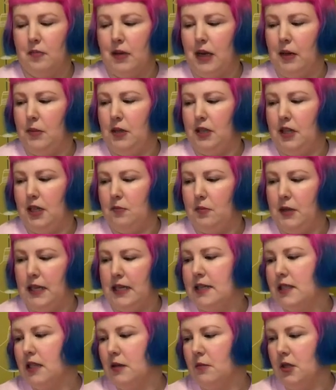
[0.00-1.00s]
maybe there'd
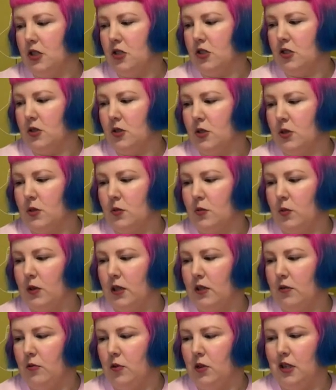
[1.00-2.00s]
been some issues
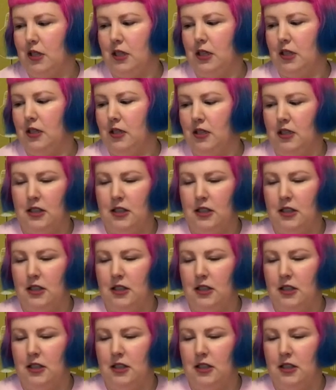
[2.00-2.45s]
with, with the